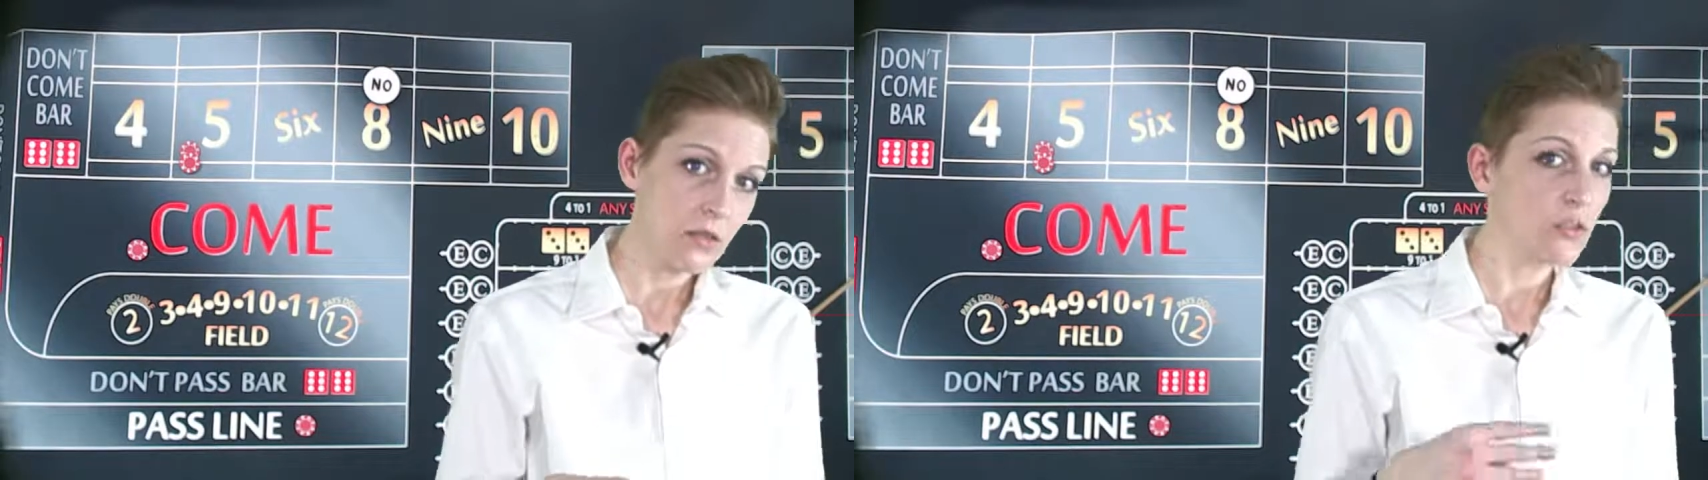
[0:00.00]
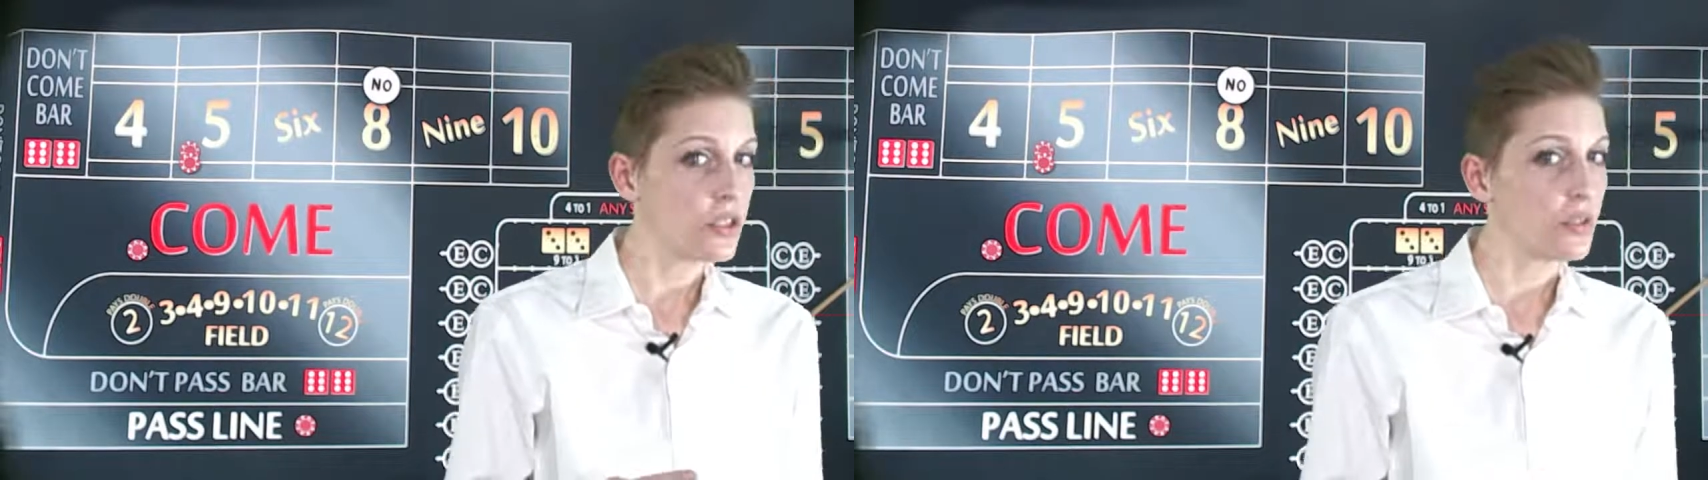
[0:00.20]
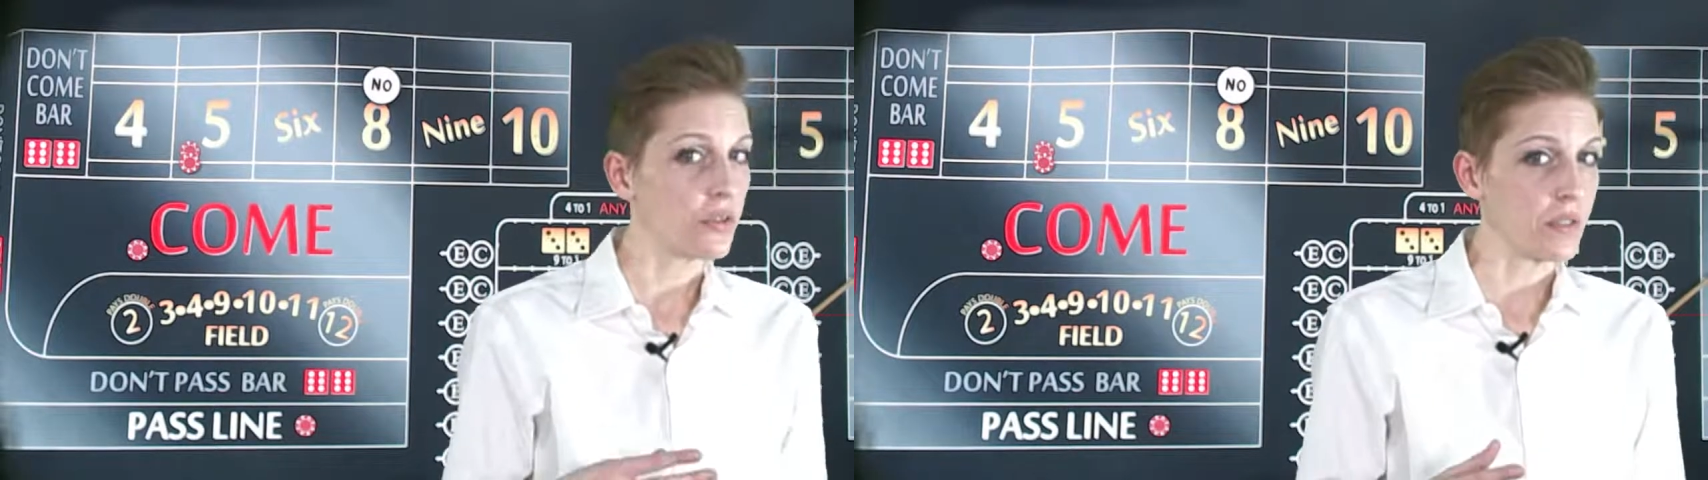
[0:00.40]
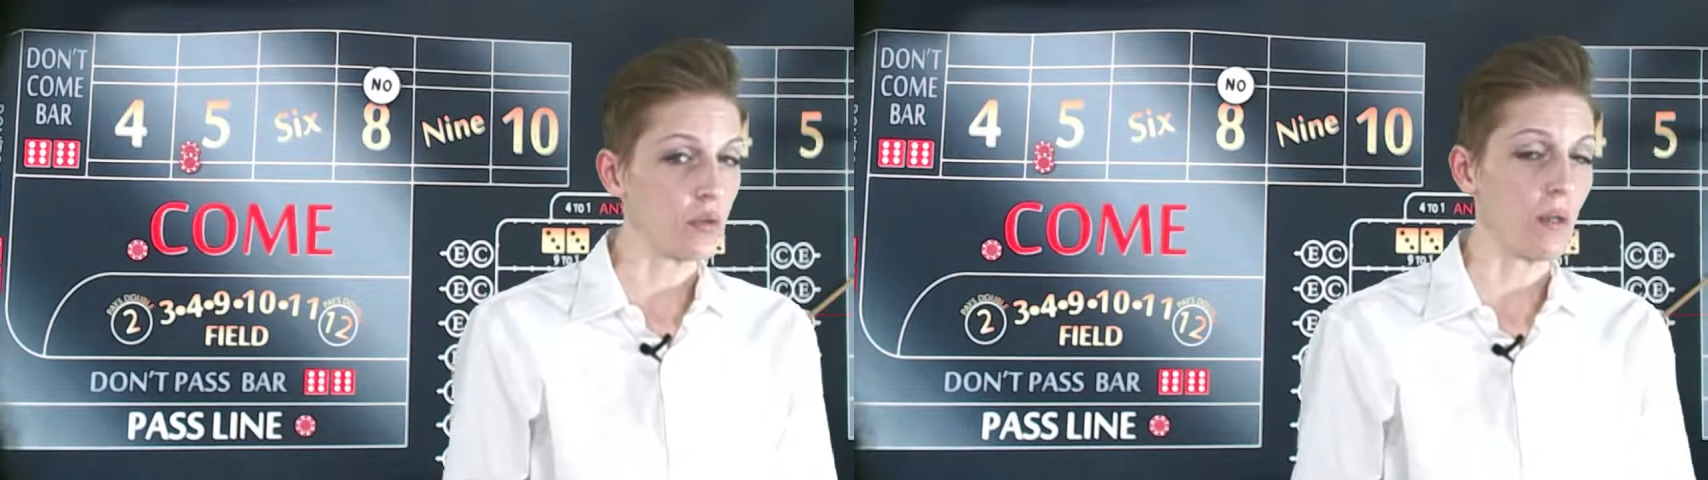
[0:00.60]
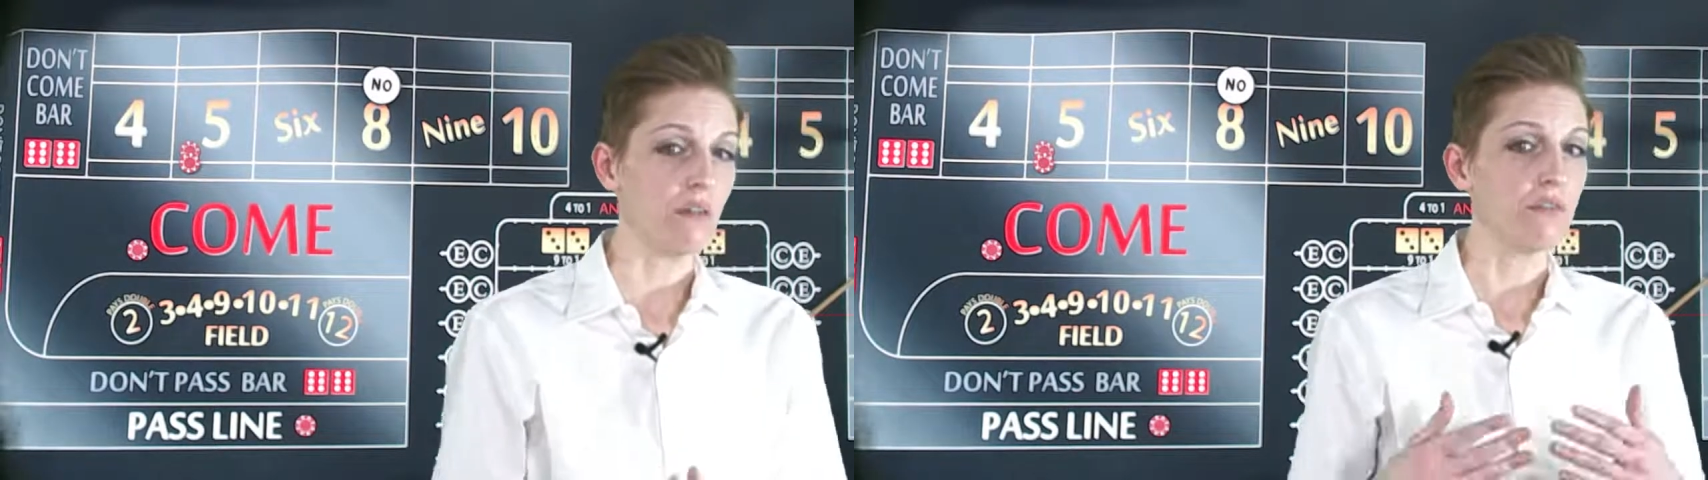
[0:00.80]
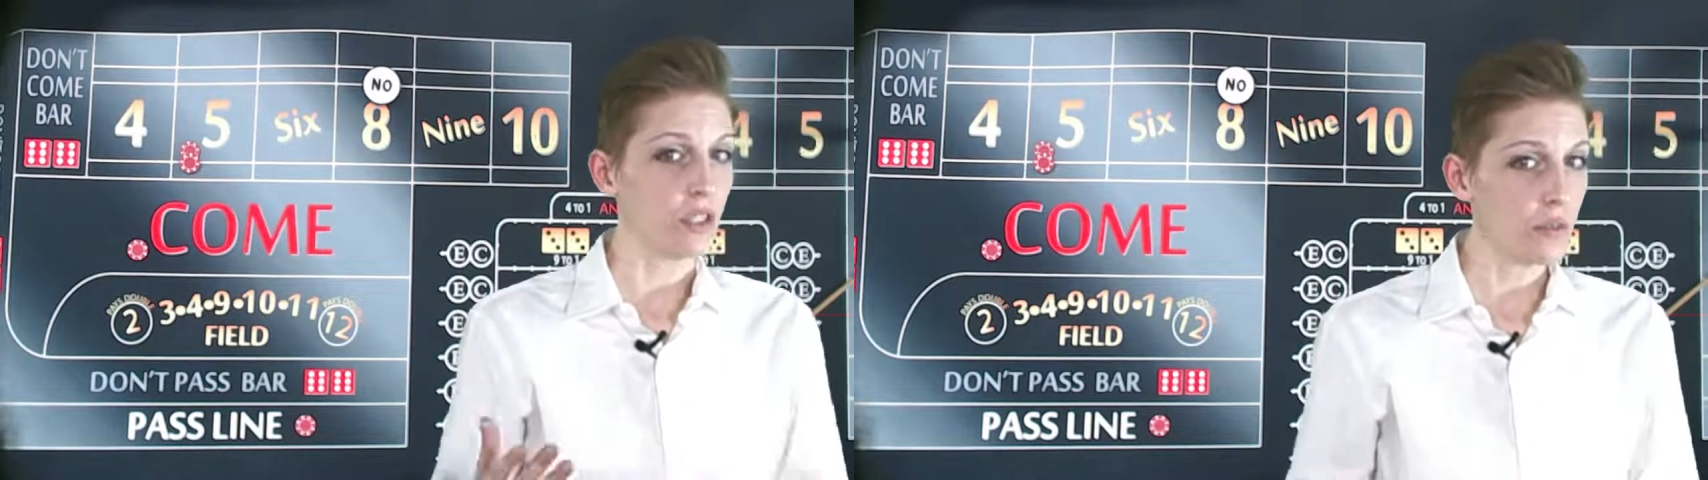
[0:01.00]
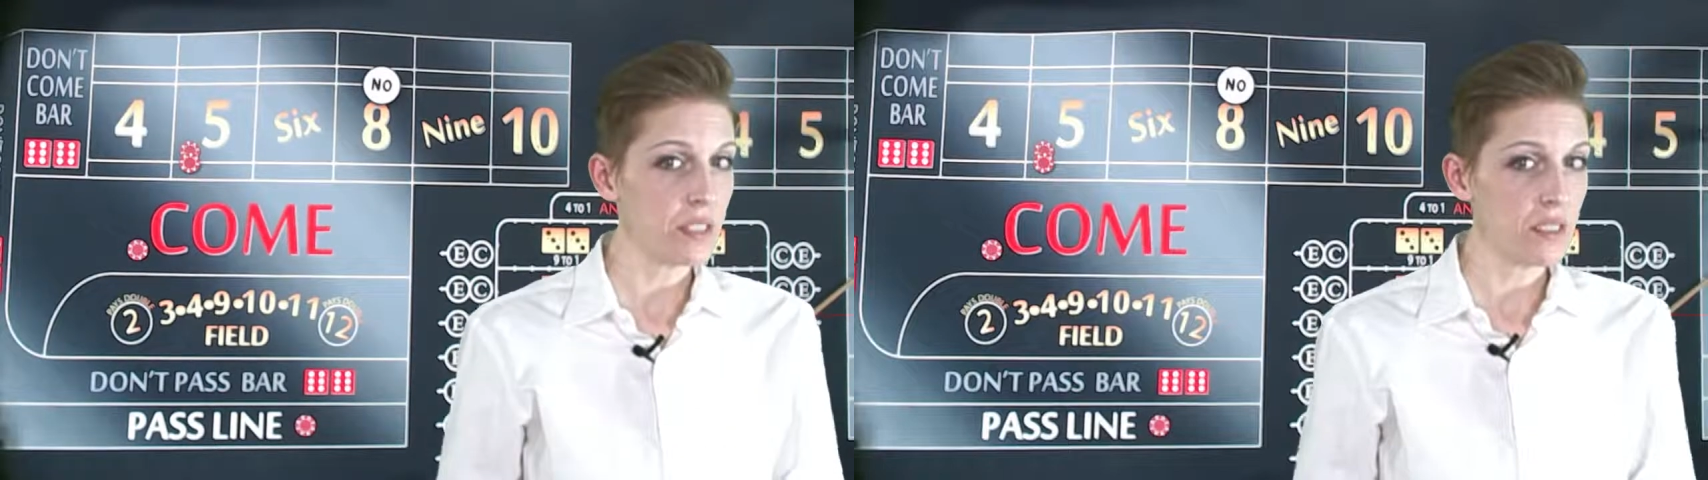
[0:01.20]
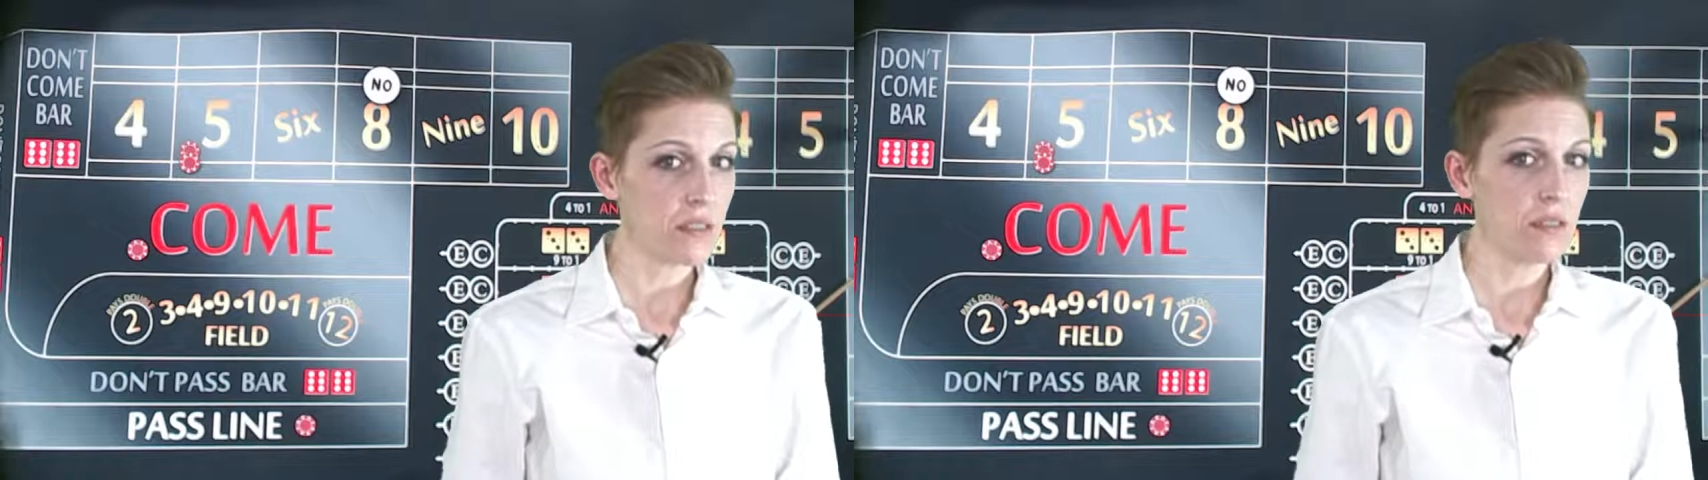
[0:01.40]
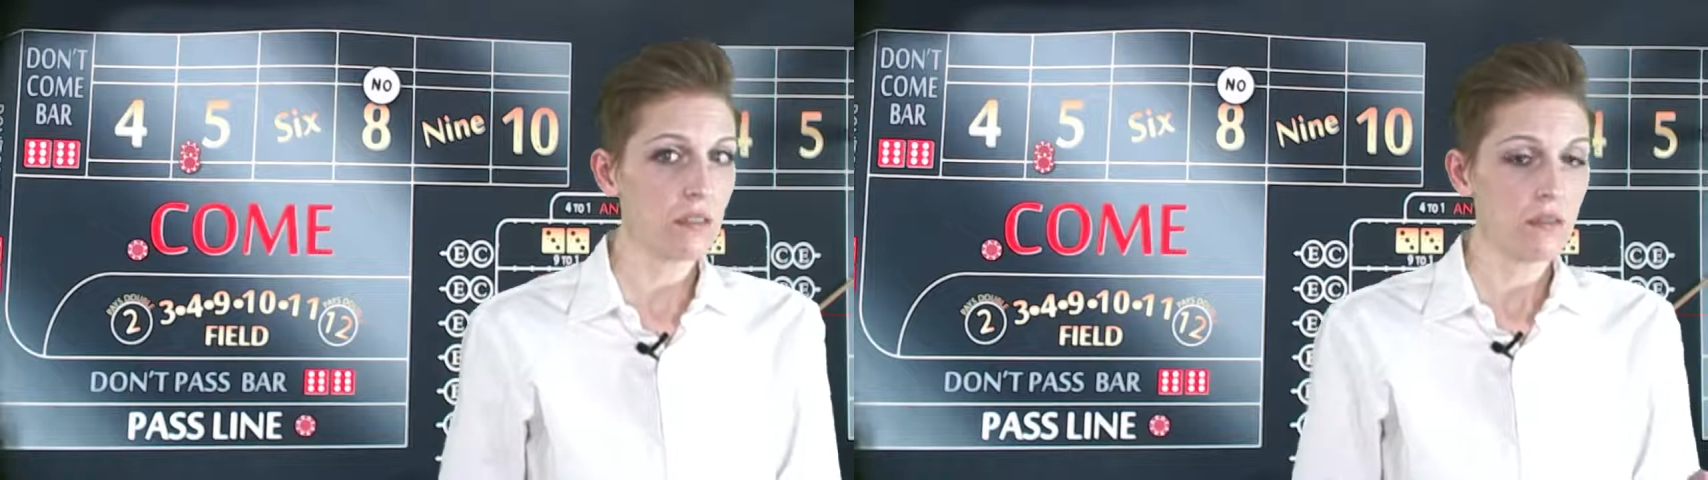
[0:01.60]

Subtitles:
2, 3, 12 loses,